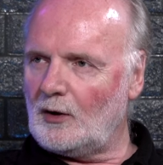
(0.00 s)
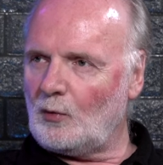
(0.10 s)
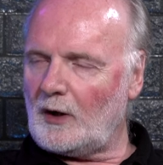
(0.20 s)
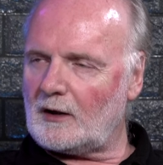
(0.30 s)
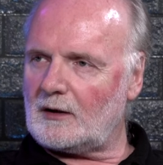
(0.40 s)

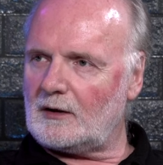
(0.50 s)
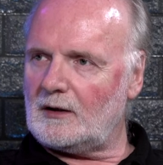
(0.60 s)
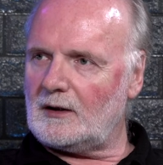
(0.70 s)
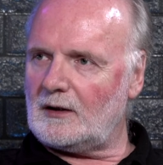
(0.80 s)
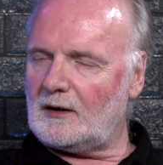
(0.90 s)
Where
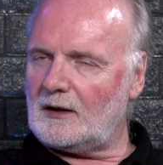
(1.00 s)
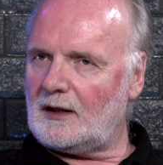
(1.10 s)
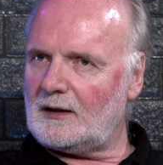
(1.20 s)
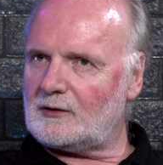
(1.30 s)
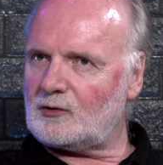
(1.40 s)

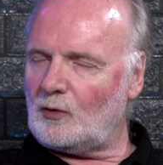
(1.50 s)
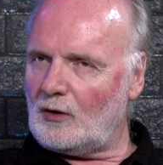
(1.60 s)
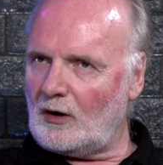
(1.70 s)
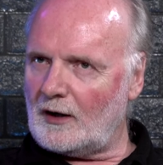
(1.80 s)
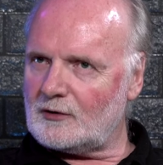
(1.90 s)
to a
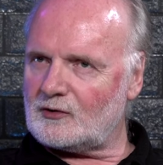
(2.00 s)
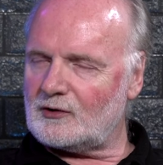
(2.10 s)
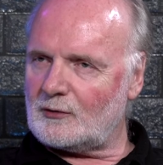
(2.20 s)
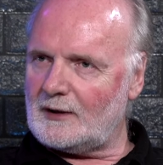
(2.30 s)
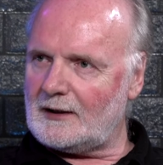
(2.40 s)
large
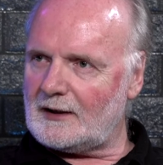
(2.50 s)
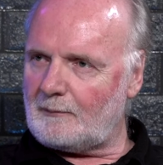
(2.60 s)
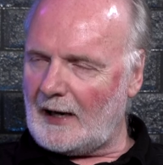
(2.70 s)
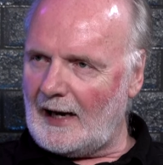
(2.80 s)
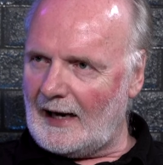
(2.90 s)
degree in the
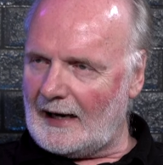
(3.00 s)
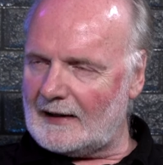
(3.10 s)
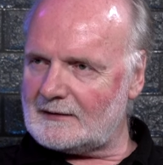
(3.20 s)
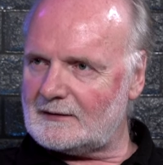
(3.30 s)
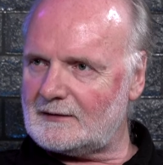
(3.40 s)

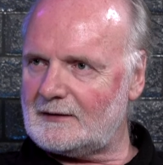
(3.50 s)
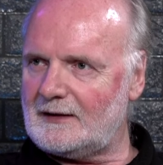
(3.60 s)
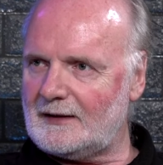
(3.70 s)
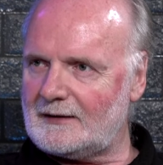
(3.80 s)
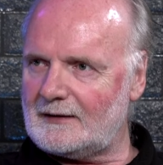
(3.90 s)
past,
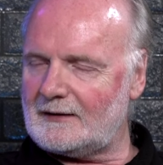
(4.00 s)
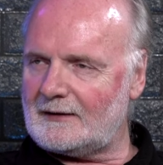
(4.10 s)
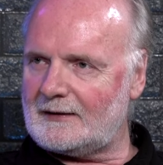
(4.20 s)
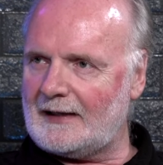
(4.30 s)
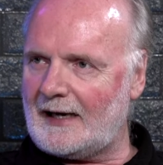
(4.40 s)

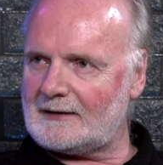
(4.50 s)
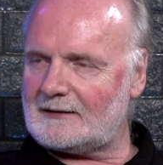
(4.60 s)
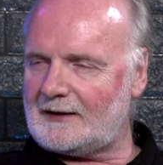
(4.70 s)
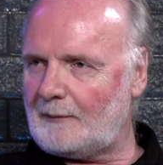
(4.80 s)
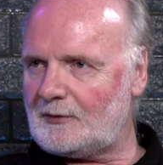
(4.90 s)
that
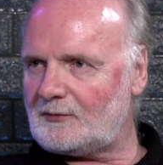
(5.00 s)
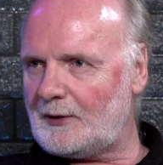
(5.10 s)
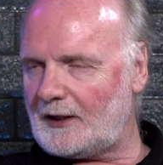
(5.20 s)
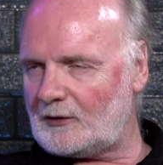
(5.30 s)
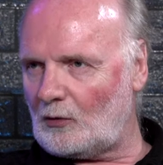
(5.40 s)
step has
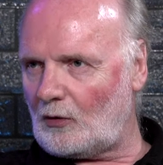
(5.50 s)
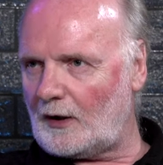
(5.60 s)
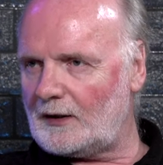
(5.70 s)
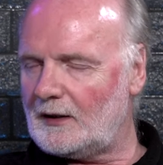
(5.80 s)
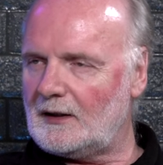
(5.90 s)
been
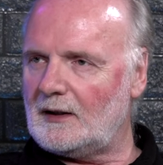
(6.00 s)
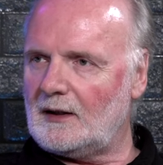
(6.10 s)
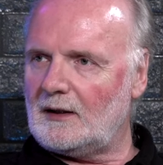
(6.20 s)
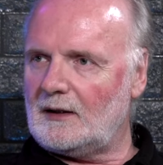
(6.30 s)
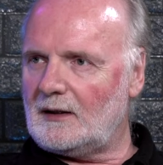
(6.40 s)
ignored.
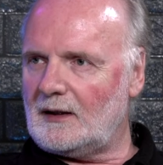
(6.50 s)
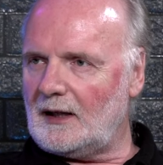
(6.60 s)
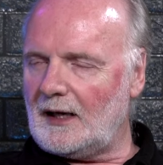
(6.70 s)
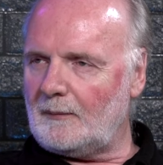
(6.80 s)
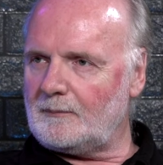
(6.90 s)

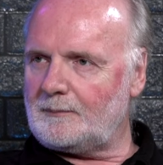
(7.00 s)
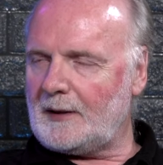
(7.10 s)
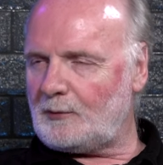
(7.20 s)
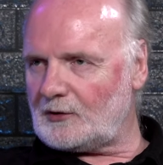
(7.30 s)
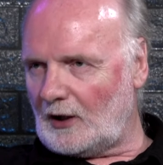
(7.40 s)

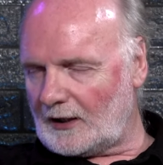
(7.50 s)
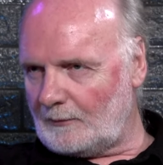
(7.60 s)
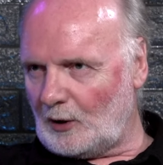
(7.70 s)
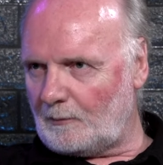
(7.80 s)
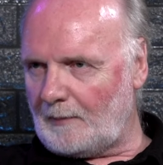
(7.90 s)
People talk
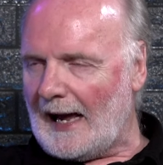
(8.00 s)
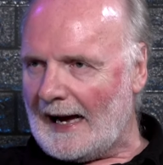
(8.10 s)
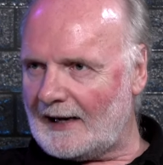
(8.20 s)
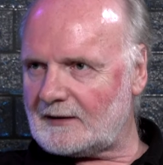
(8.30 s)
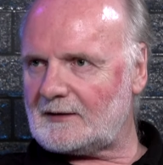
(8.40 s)
about
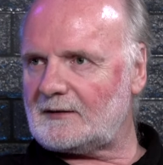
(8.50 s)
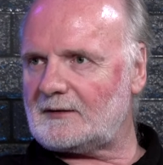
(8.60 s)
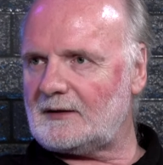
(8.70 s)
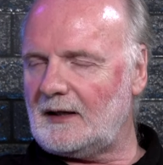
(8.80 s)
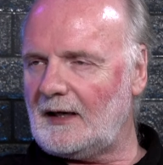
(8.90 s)

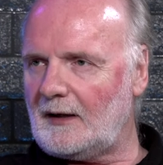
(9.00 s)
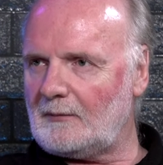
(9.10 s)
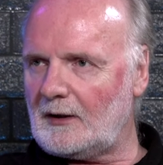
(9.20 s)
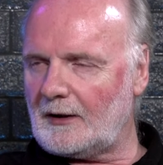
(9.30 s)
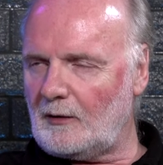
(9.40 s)
PACs
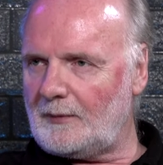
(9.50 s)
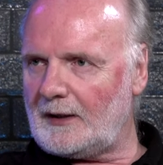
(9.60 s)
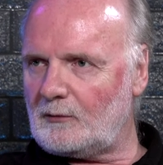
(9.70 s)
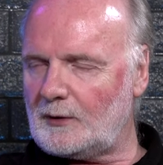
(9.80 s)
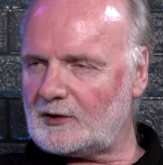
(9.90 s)
a little
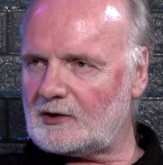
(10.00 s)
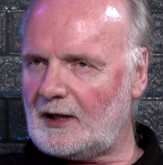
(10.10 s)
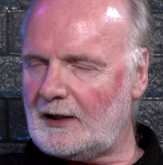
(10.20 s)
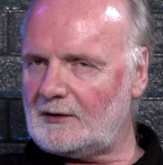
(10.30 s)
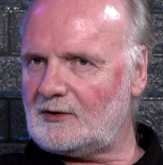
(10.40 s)
bit, which
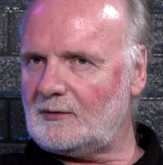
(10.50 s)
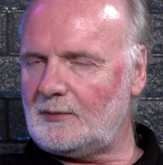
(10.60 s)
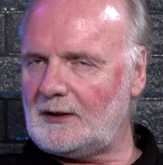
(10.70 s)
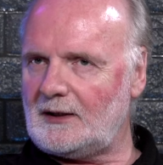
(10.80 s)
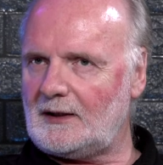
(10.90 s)
tend to
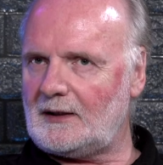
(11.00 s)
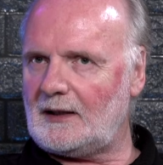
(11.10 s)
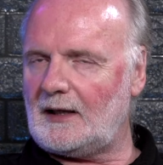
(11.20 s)
be